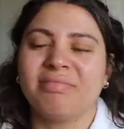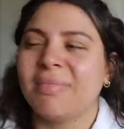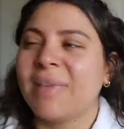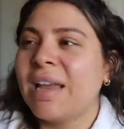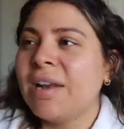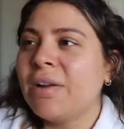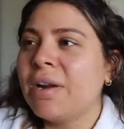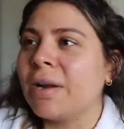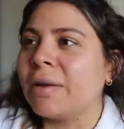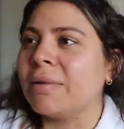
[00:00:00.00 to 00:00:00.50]

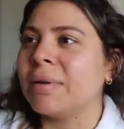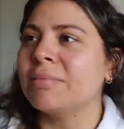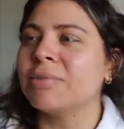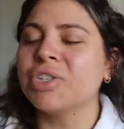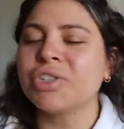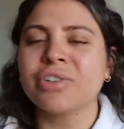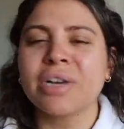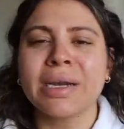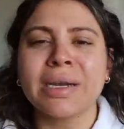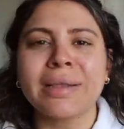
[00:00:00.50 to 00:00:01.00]
I don't know, I'm
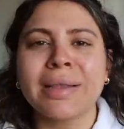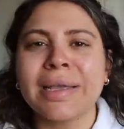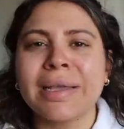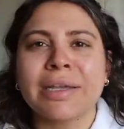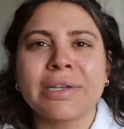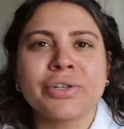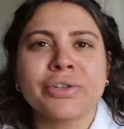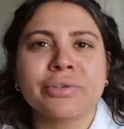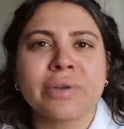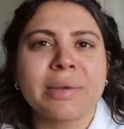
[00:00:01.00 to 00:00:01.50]
just trying to like
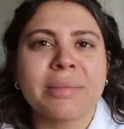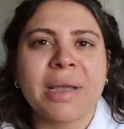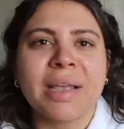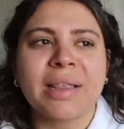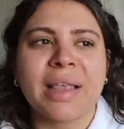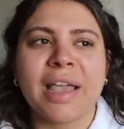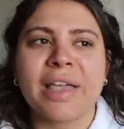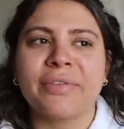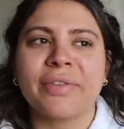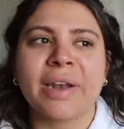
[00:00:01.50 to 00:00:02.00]
enjoy my
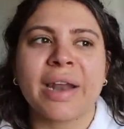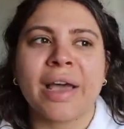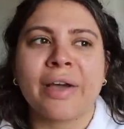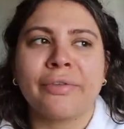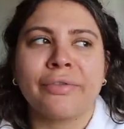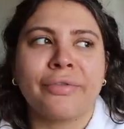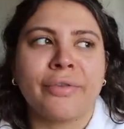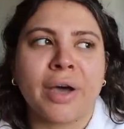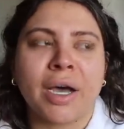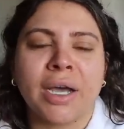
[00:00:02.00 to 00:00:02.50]
life and
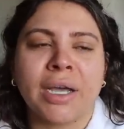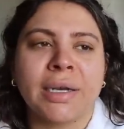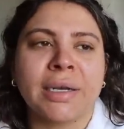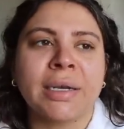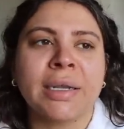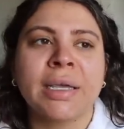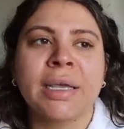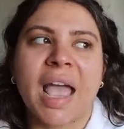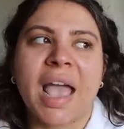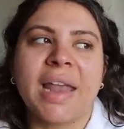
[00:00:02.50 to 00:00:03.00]
have
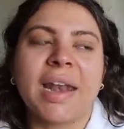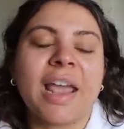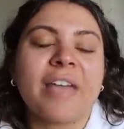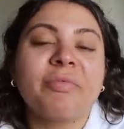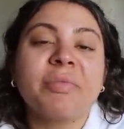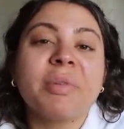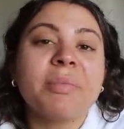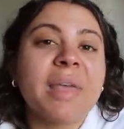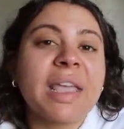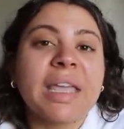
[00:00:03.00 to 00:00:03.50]
fun. And I've
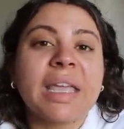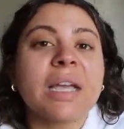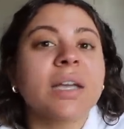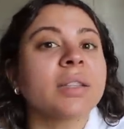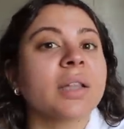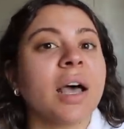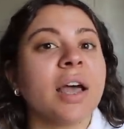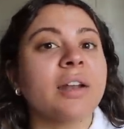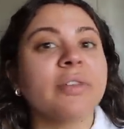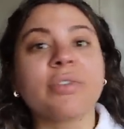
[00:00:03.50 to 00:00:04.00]
been making a
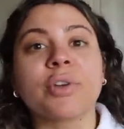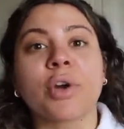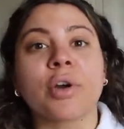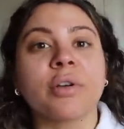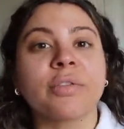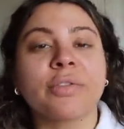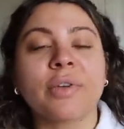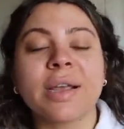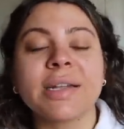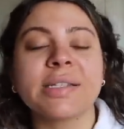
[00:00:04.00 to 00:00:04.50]
lot of
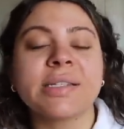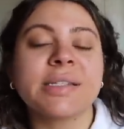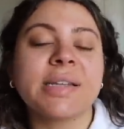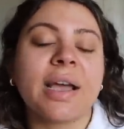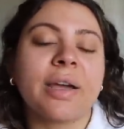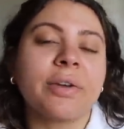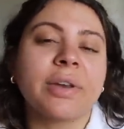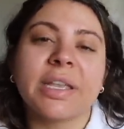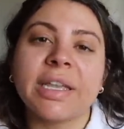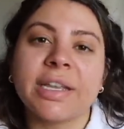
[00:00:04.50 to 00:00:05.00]
girlfriends
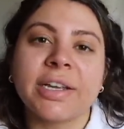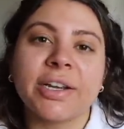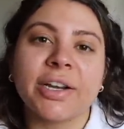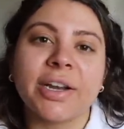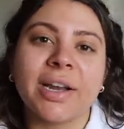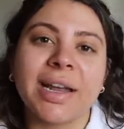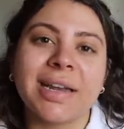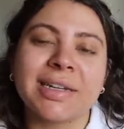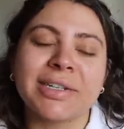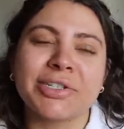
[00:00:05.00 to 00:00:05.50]
down here, and